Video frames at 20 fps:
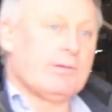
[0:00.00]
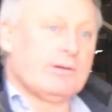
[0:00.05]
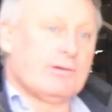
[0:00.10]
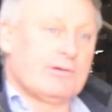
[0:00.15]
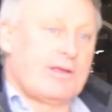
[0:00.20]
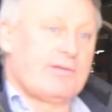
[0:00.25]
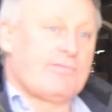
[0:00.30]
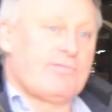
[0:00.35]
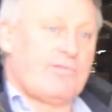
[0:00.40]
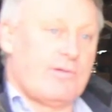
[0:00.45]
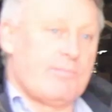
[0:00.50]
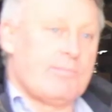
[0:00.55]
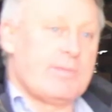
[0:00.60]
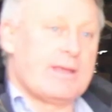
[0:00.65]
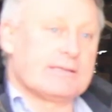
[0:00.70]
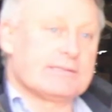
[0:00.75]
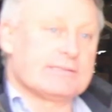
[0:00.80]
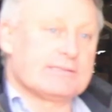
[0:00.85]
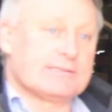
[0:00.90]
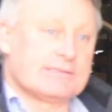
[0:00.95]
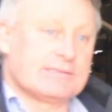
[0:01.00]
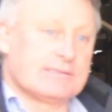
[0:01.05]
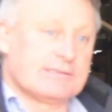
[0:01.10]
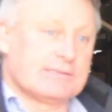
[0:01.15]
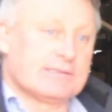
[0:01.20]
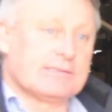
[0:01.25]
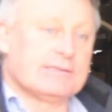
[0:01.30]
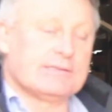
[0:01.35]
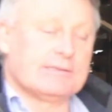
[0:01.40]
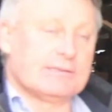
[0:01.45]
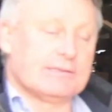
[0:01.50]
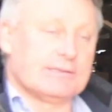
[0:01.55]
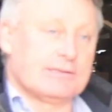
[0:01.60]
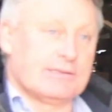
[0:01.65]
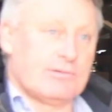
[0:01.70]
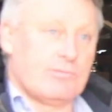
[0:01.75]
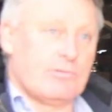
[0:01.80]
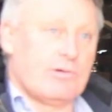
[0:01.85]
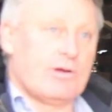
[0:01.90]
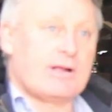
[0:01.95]
we're looking for a mix,
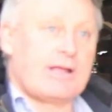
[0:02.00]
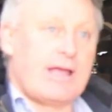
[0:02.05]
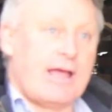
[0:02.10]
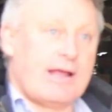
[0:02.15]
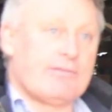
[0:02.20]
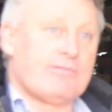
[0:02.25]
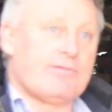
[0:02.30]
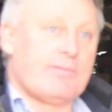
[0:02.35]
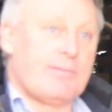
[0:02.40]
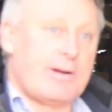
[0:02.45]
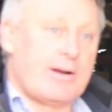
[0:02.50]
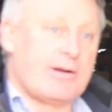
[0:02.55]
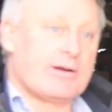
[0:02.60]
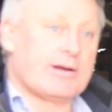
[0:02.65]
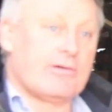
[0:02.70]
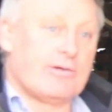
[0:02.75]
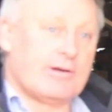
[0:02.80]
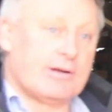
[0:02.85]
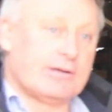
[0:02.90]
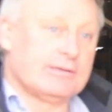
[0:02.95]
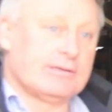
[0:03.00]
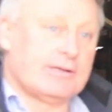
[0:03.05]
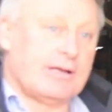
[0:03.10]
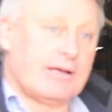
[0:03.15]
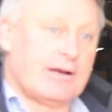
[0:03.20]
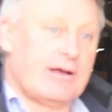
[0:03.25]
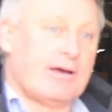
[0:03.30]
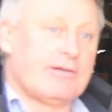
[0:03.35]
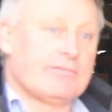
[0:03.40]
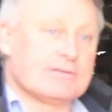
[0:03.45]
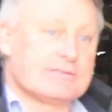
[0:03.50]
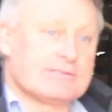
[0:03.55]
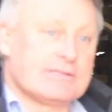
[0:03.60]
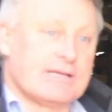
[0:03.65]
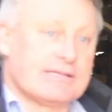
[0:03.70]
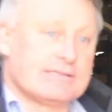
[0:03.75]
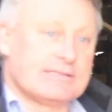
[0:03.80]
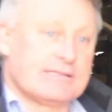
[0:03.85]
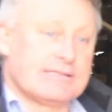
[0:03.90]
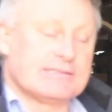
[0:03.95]
the work out of America and
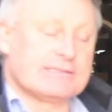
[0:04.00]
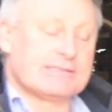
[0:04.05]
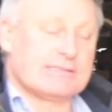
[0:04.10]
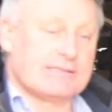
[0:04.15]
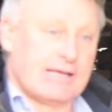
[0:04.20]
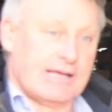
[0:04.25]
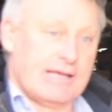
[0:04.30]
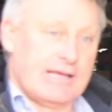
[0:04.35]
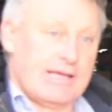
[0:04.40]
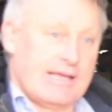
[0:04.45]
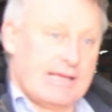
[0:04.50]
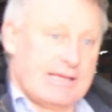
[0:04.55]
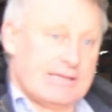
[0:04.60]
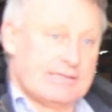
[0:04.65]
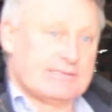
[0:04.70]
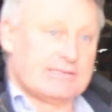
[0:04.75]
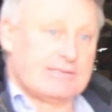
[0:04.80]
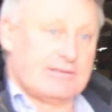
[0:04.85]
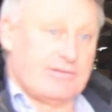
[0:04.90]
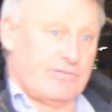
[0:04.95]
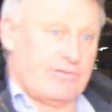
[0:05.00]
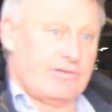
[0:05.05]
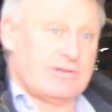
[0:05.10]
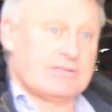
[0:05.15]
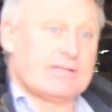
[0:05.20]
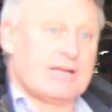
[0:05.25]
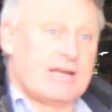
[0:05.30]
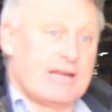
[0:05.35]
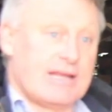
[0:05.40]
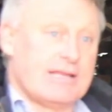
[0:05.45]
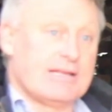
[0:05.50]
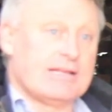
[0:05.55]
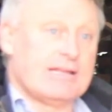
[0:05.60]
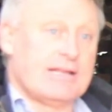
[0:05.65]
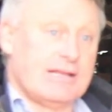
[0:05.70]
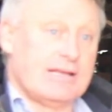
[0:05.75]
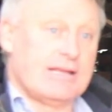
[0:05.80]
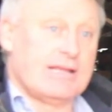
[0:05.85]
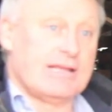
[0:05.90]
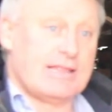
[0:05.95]
overseas is diversity
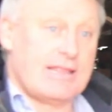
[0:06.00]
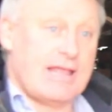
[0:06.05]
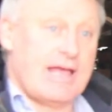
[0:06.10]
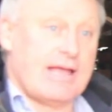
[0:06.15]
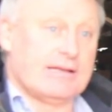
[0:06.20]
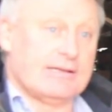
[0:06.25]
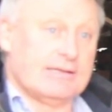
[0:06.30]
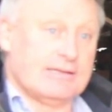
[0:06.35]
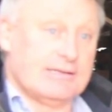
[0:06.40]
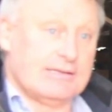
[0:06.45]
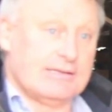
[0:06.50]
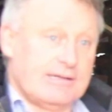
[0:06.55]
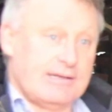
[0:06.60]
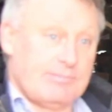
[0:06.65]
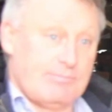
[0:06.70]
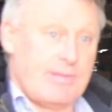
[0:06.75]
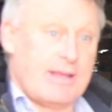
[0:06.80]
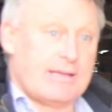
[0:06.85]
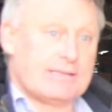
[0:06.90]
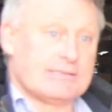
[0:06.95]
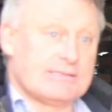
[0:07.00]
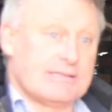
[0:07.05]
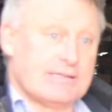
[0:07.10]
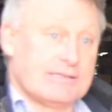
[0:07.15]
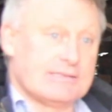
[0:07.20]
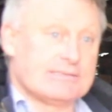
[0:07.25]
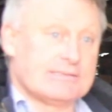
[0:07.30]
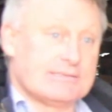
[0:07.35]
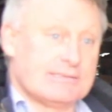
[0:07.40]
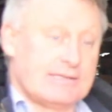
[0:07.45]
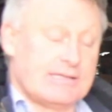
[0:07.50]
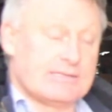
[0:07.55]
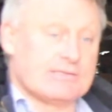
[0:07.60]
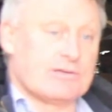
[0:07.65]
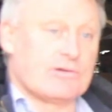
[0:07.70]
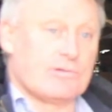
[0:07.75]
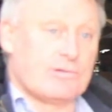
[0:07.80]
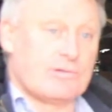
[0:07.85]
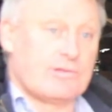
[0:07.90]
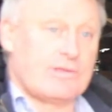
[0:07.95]
in that mix is a
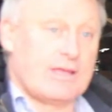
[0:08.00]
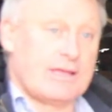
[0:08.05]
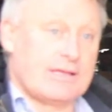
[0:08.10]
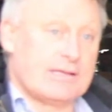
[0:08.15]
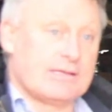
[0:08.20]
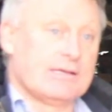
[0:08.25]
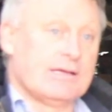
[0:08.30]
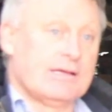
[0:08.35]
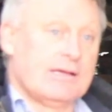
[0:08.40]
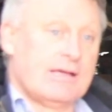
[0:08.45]
good thing.